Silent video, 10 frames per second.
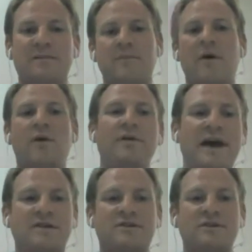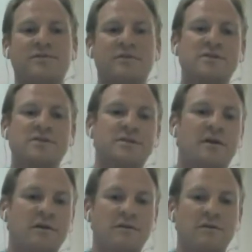Maybe running all
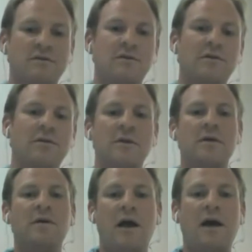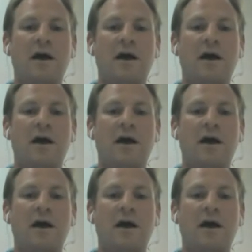national versus all local,